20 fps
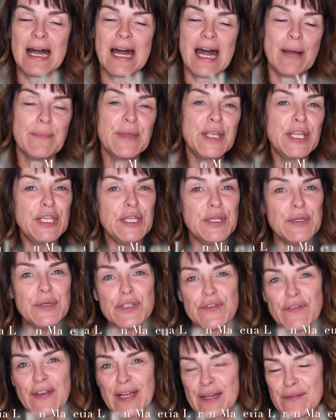Uh, I'm a
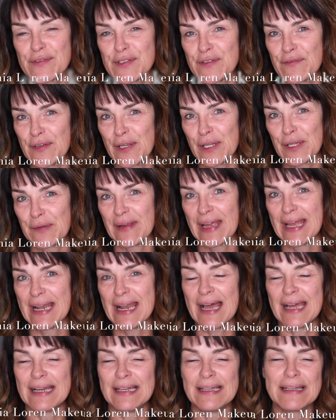huge fan of Sophia
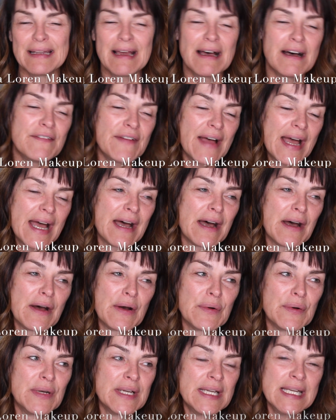Loren. I love
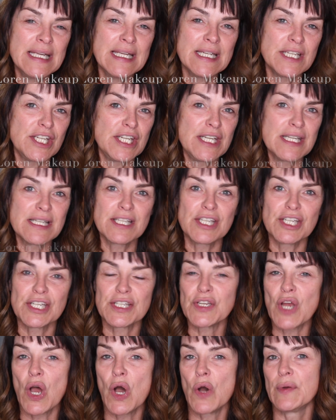how she has
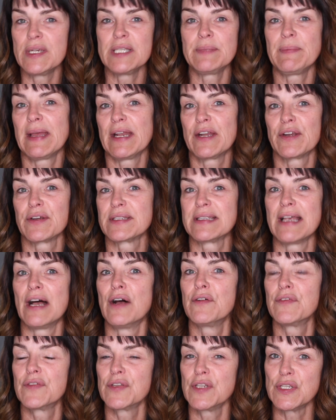just always been
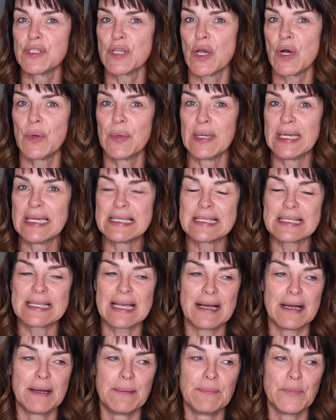herself. She's always,
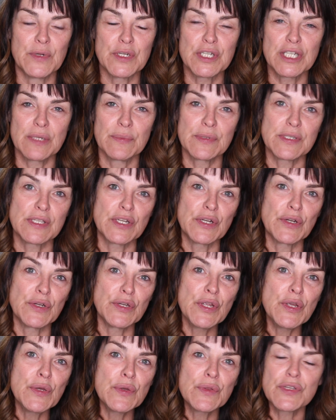um, when she was in her
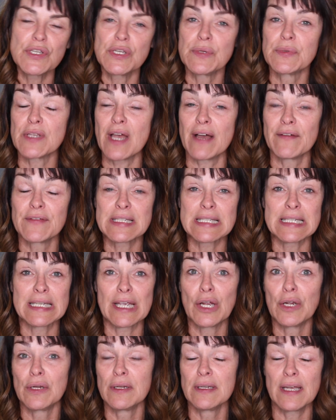youth, she was
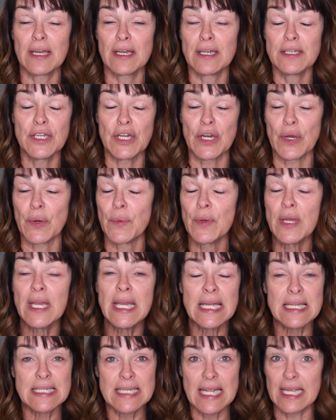obviously a, you know,
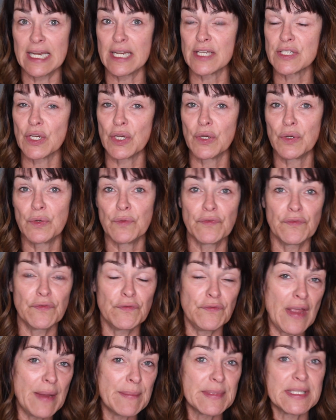taken as a
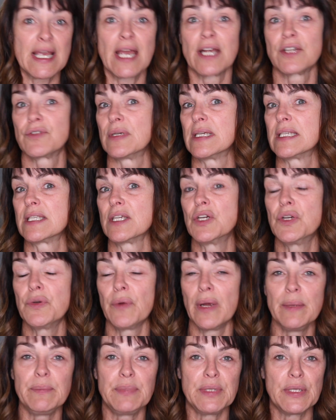famous actress, a
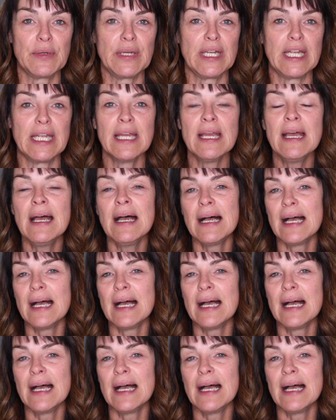great beauty.